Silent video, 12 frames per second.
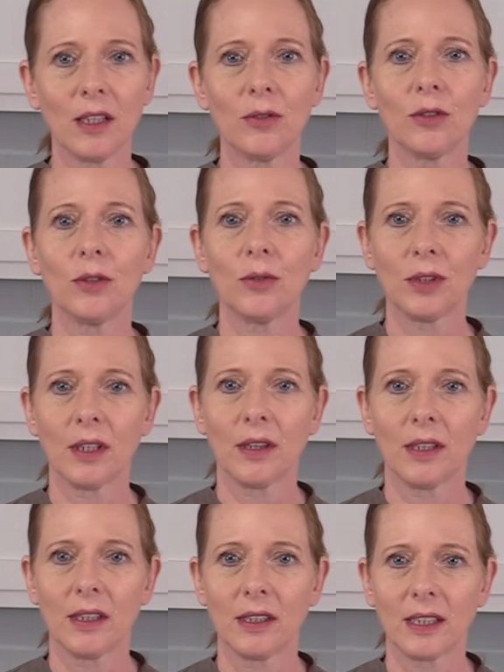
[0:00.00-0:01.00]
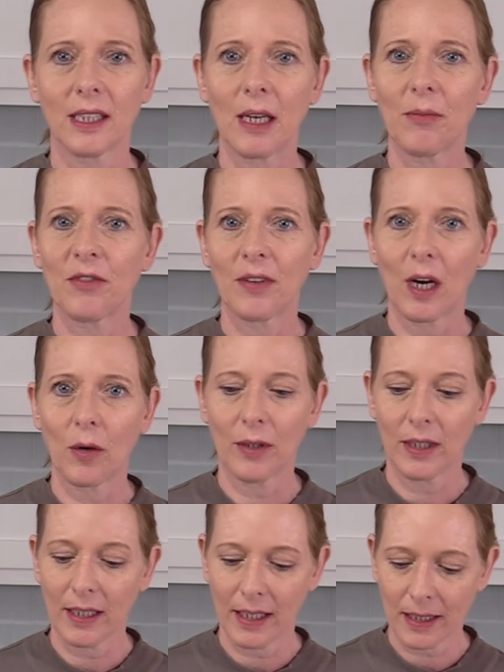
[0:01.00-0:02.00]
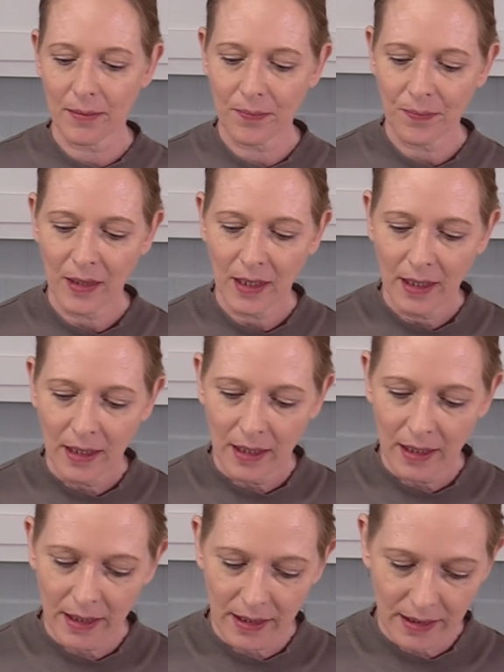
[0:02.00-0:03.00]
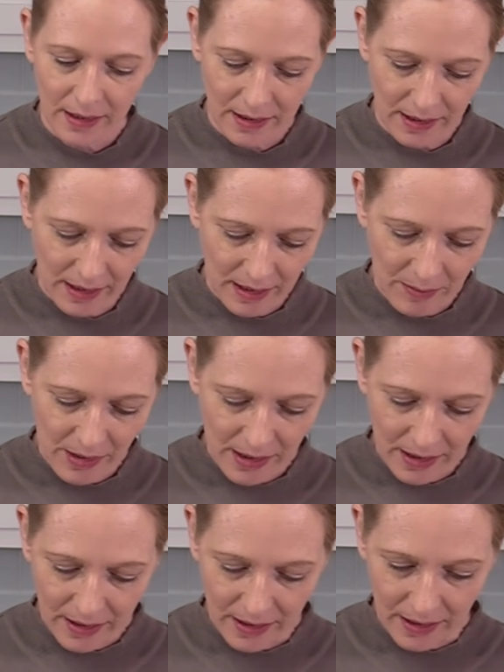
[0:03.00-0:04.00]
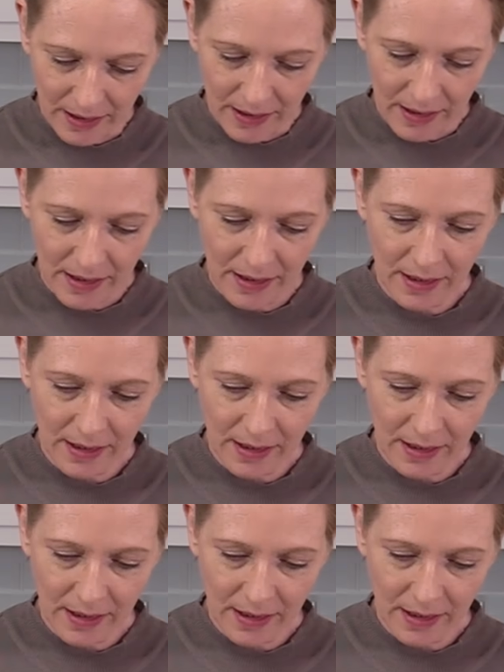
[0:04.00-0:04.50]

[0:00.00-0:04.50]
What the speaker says: you're using the same flour again. And I'm adding